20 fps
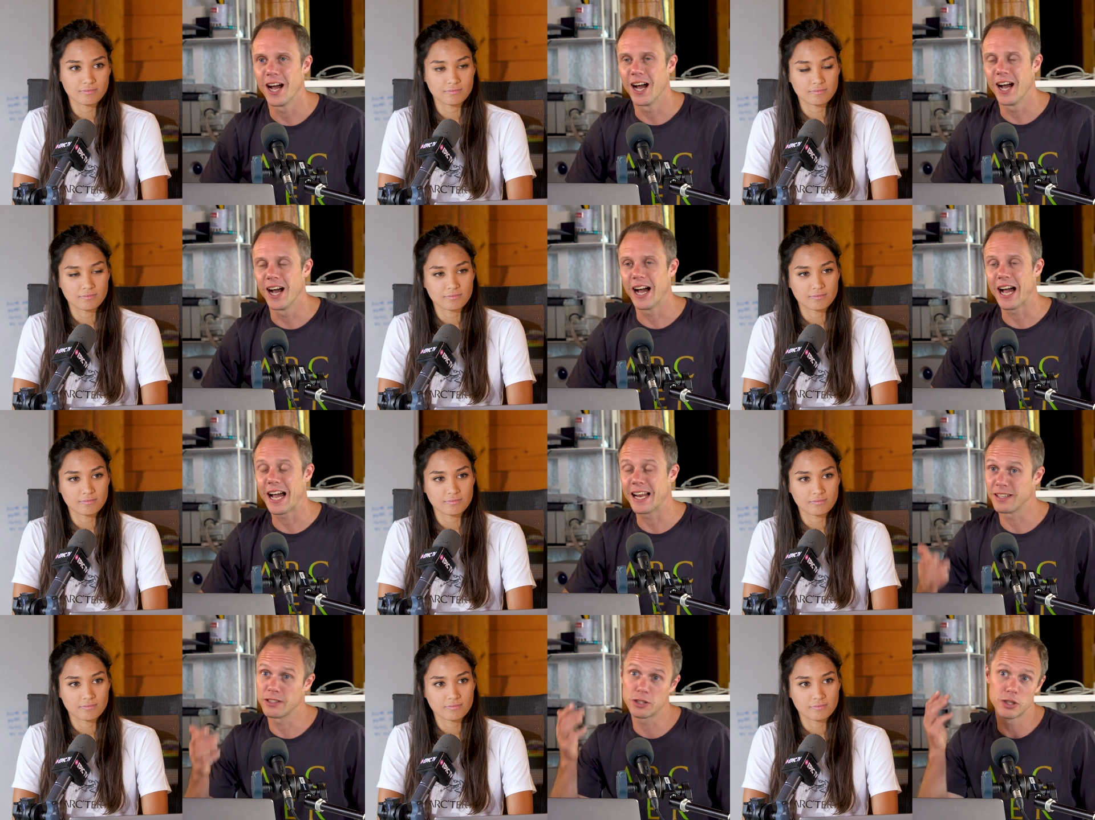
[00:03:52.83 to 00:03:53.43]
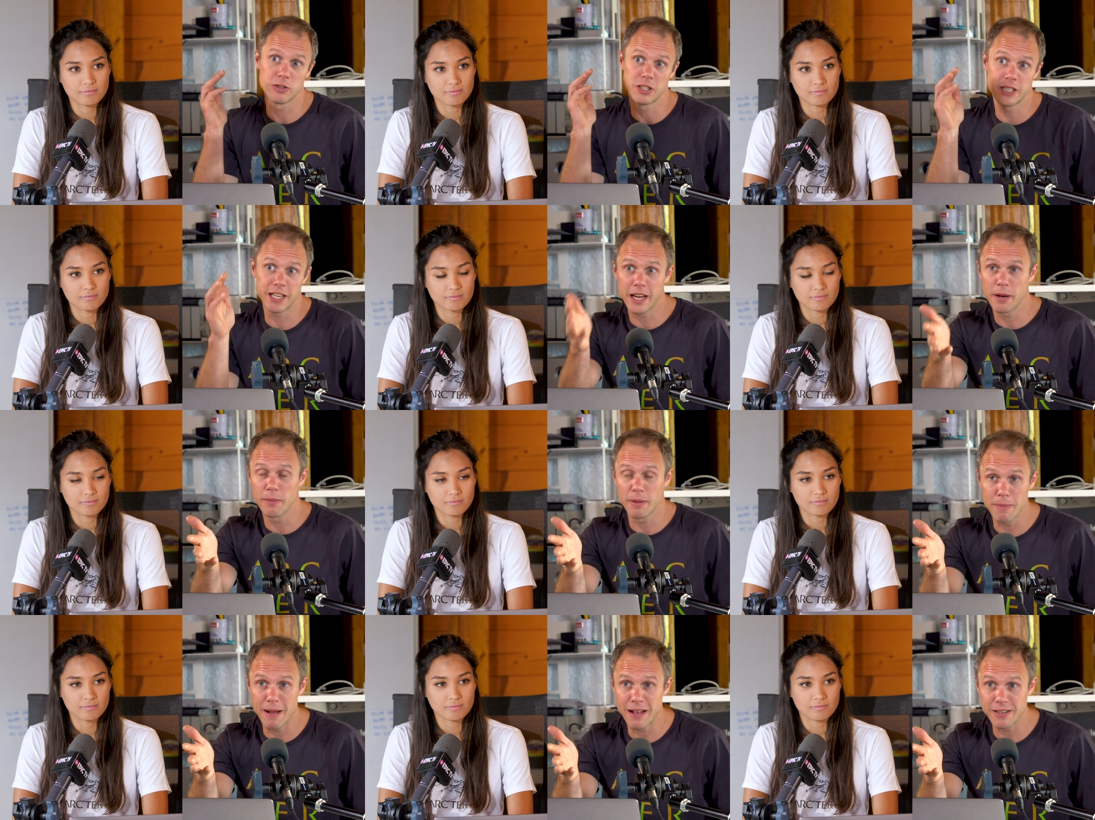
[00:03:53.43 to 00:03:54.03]
Speaker 1: Uh, and sort of
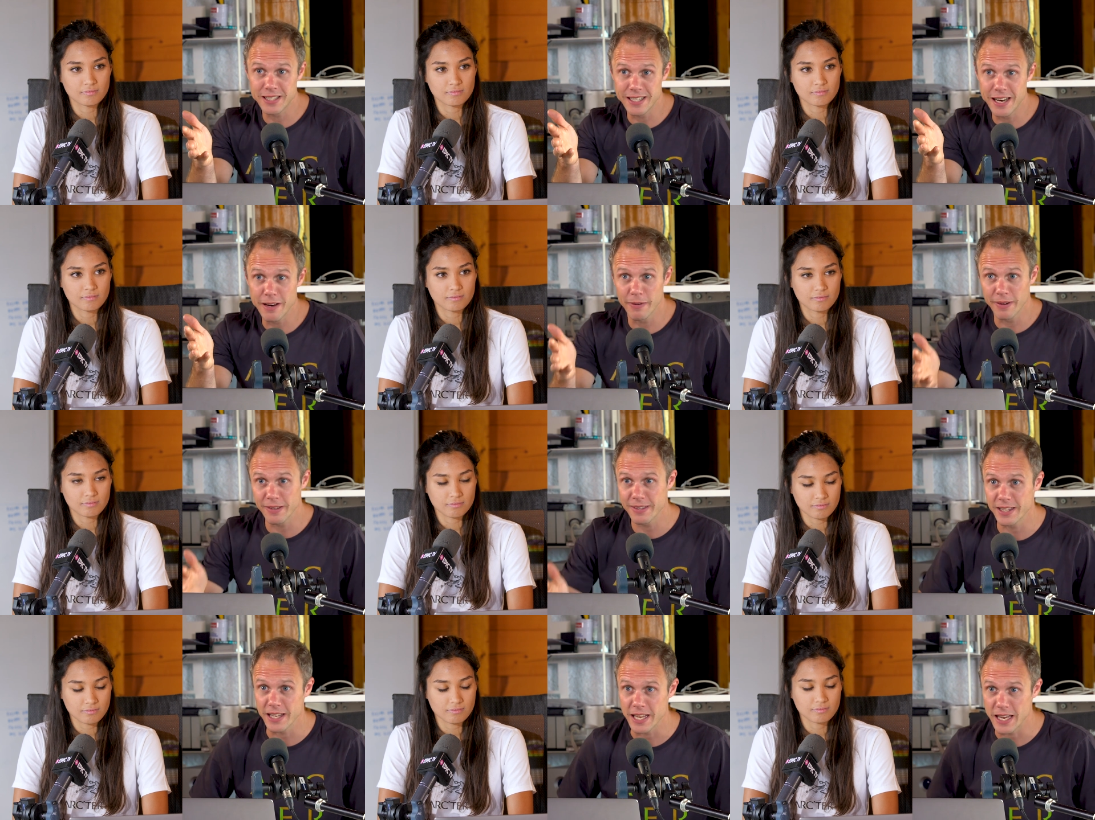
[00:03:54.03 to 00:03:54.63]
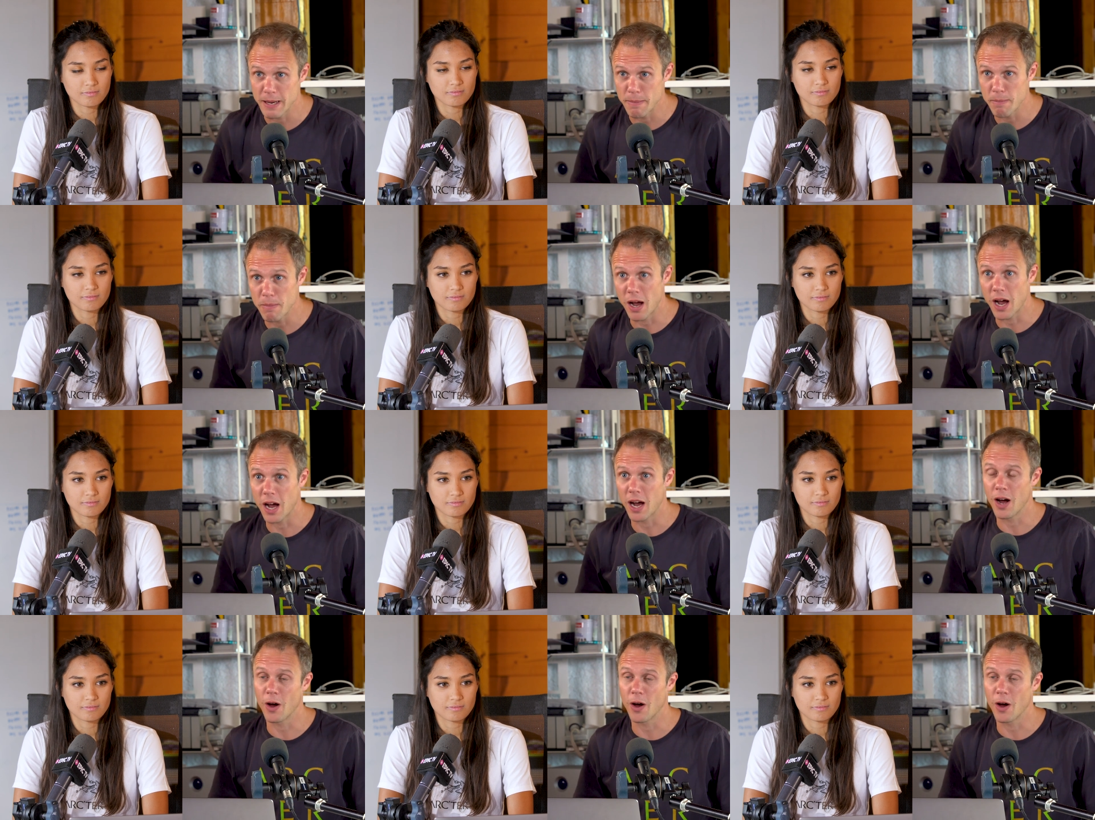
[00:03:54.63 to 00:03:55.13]
sticking with the mountaineering theme,